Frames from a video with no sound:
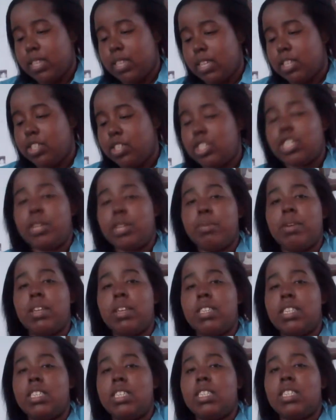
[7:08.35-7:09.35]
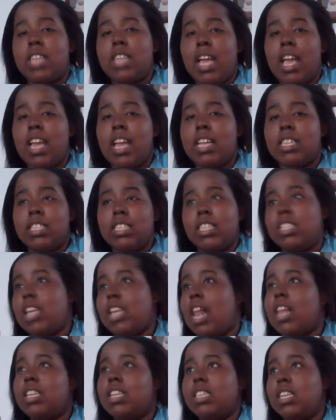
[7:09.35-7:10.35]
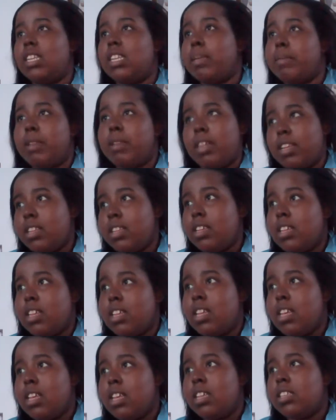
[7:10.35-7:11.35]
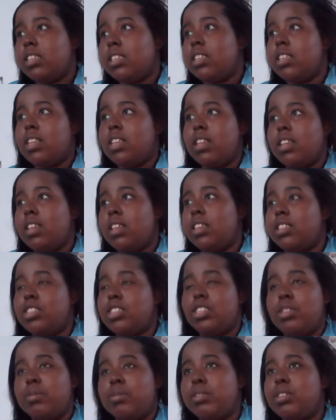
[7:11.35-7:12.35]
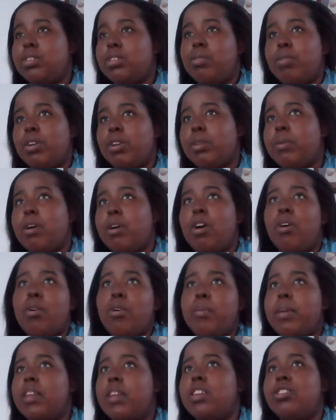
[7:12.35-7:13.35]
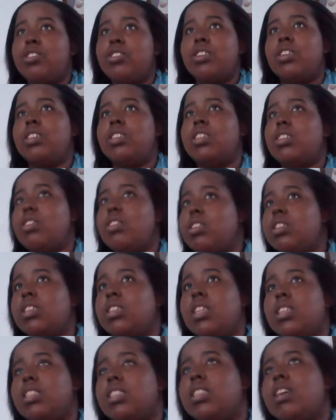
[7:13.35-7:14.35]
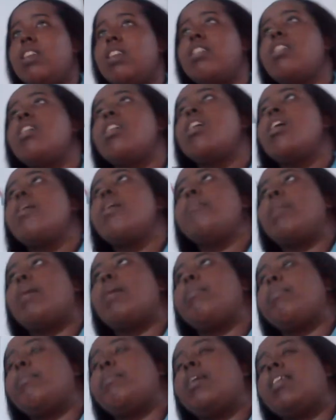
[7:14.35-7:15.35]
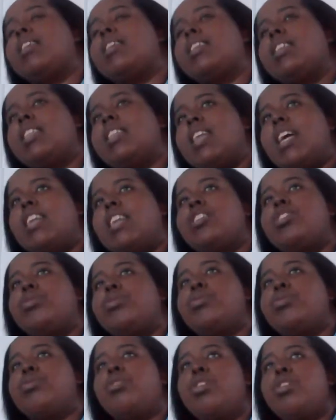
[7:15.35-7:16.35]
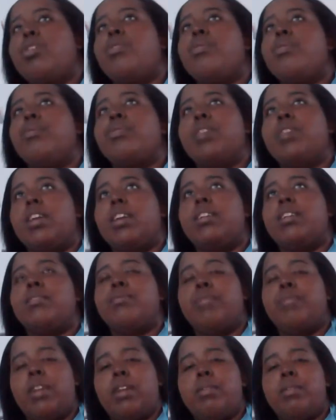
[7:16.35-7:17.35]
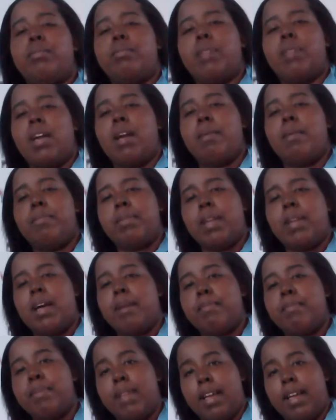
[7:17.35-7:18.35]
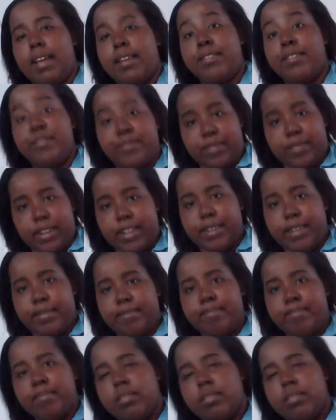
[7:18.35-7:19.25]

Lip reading: She wasn't signed to Dollars Unlimited. She was still working with her own managers and all this other stuff. Blah blah blah, this and that. She was doing her own thing, right? Blah blah blah, right?